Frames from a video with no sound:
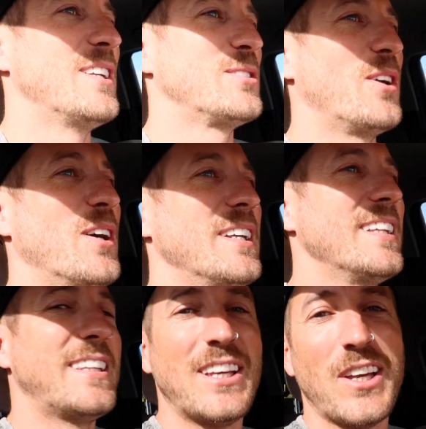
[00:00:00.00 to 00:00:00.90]
channel's
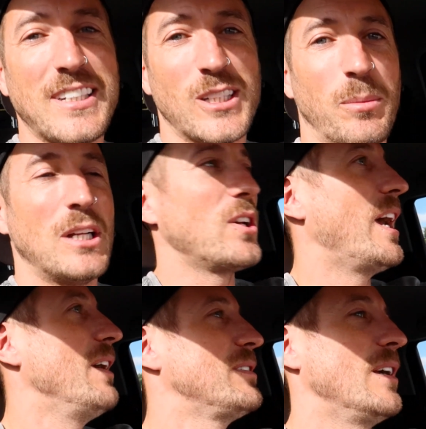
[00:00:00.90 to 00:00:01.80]
growing. Thank you guys so much. I
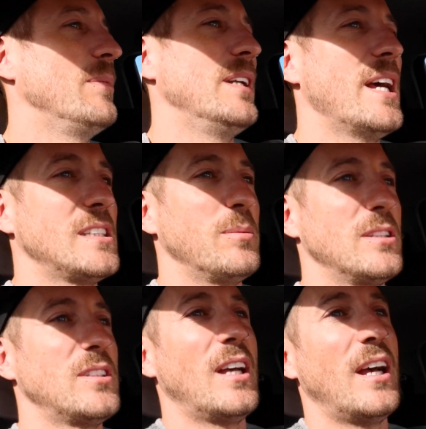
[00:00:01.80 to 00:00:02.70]
have some
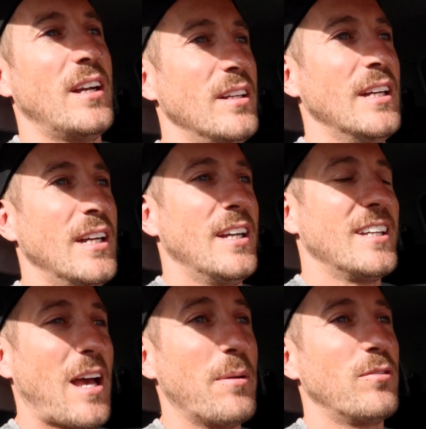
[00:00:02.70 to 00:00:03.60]
announcements uh,
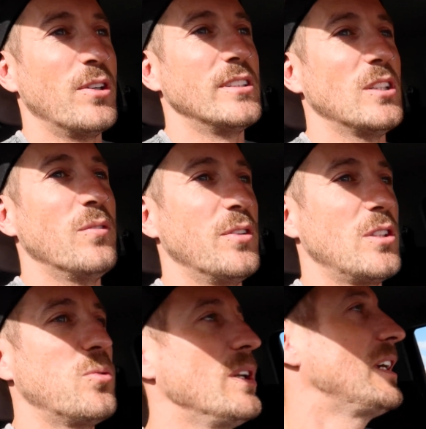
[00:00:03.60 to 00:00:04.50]
coming very soon for
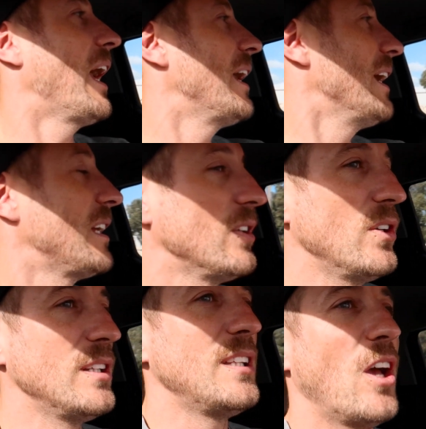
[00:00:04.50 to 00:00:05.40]
the 20k
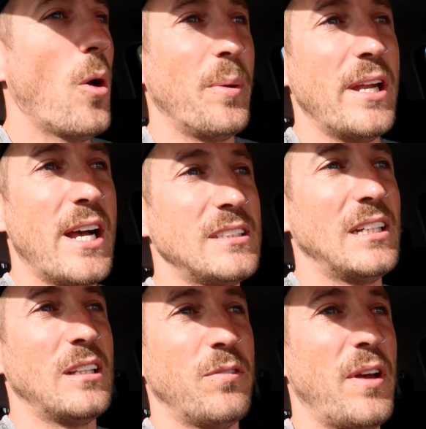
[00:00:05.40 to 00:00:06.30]
including the open house
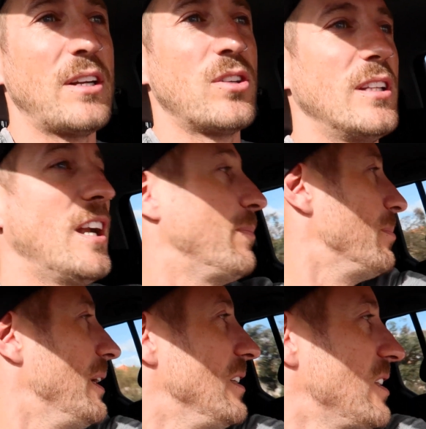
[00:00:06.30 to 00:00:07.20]
at the factory that I've
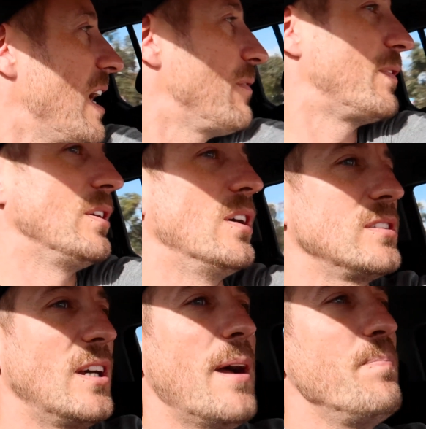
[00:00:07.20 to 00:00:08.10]
been meaning to have for a
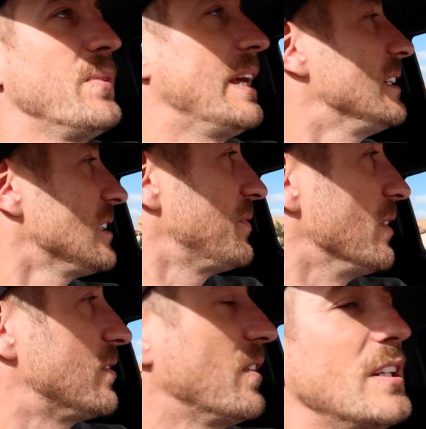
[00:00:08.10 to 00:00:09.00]
long time and it just
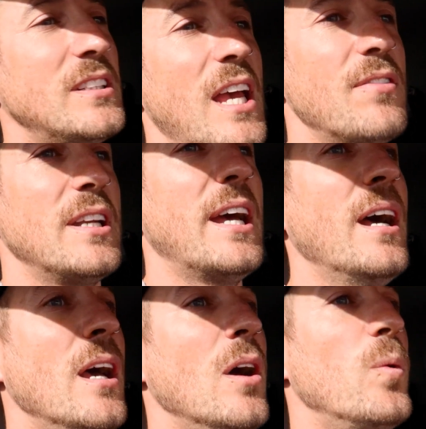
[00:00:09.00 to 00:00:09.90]
feels fitting to have it now
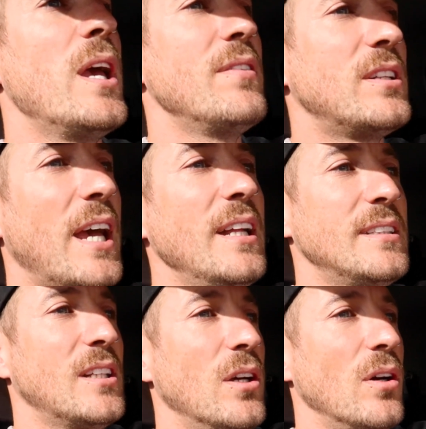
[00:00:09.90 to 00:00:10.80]
we have a
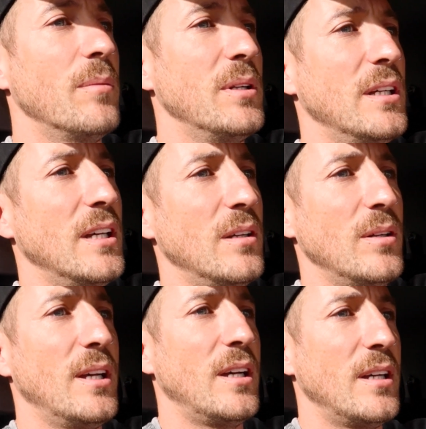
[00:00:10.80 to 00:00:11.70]
date so I'm gonna
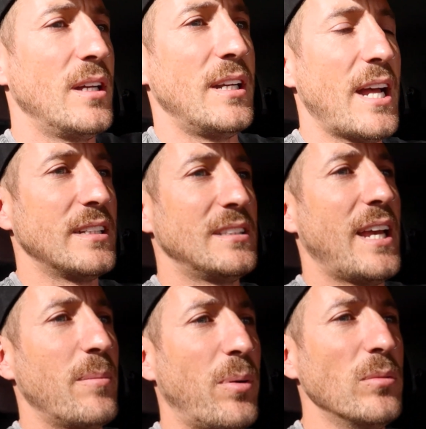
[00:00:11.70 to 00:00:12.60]
uh, announce
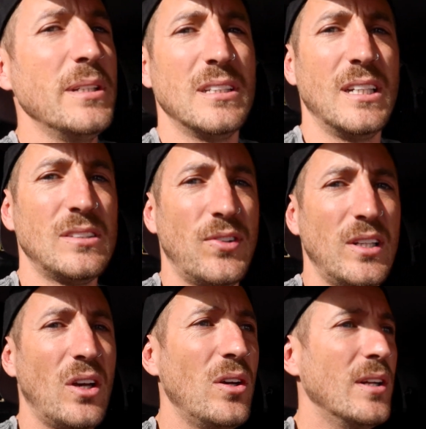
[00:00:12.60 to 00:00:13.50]
that probably in the next
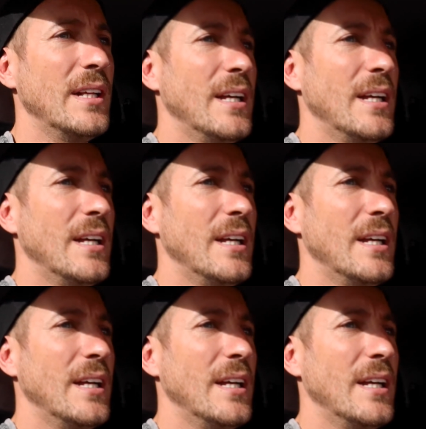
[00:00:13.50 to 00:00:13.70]
video